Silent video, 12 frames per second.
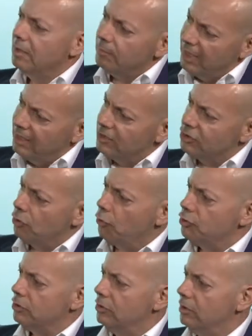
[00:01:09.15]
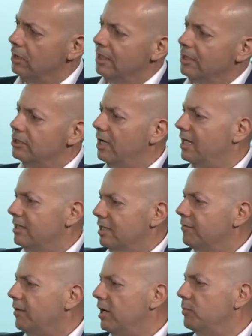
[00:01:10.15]
paid social to
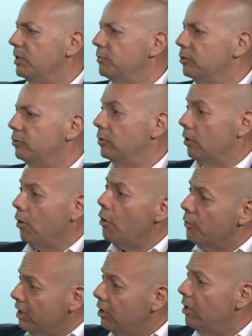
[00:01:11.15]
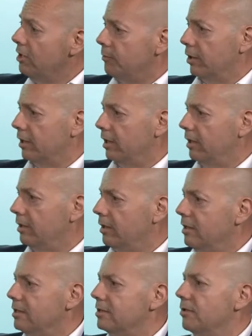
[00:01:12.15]
identify people who are already on the market
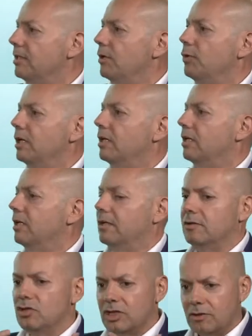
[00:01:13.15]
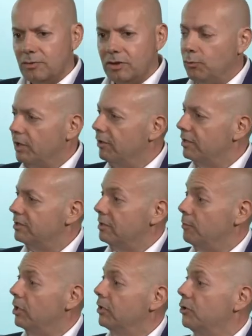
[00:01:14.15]
so that we can generate awareness
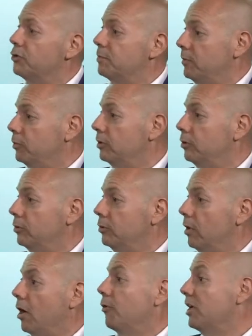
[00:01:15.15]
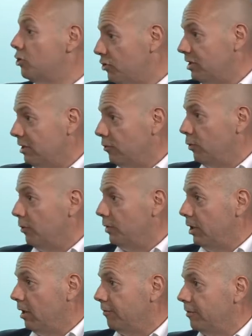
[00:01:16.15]
among those people who are interested in what
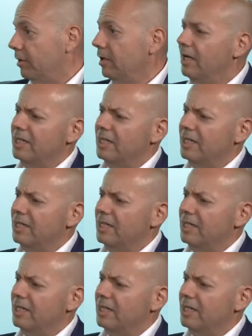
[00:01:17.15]
we offer,